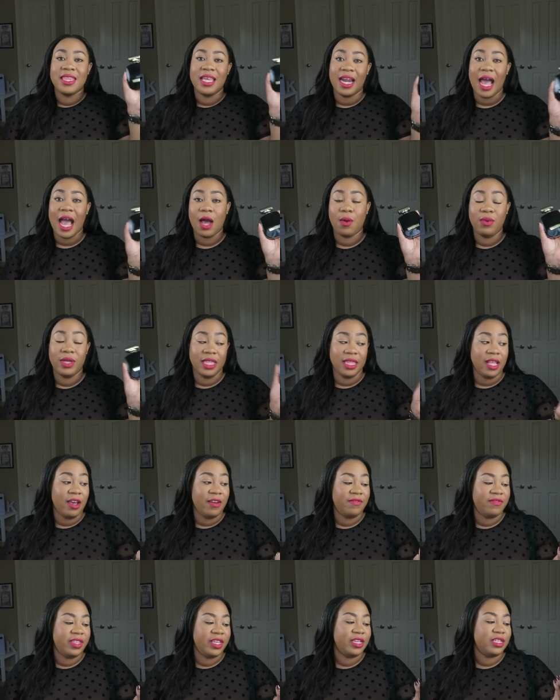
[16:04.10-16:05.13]
that I would
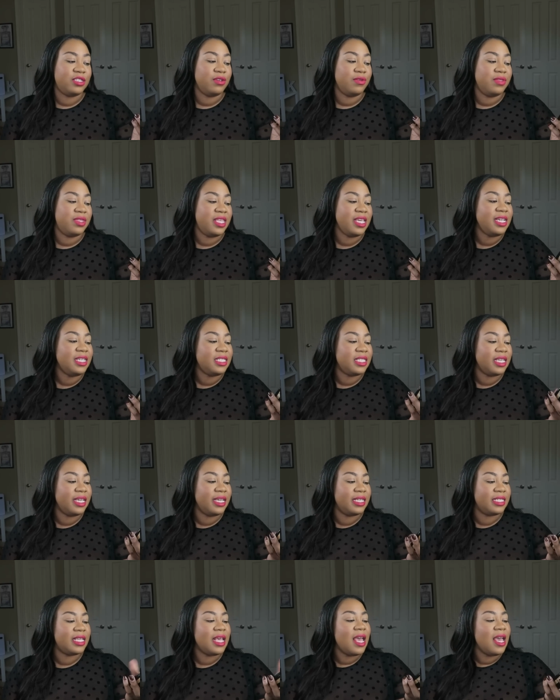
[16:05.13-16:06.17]
love this. So this
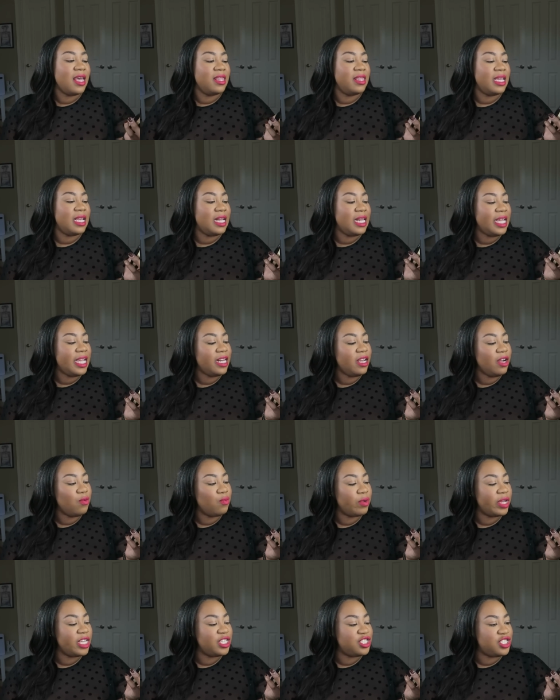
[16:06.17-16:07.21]
is the Nina
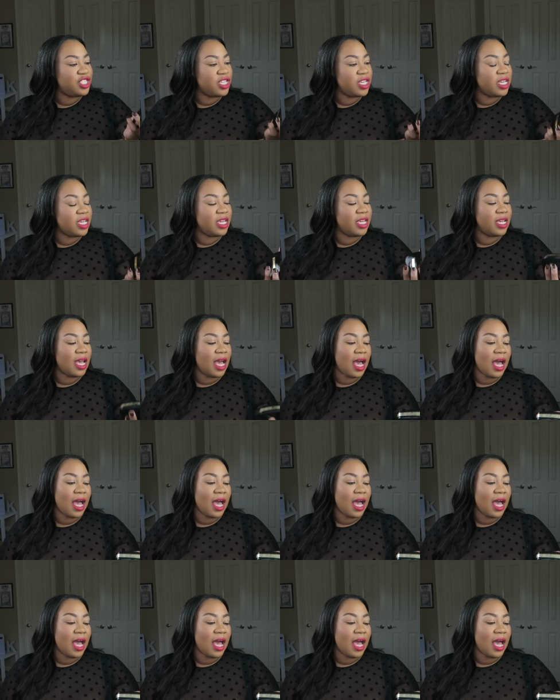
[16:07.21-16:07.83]
Ricci,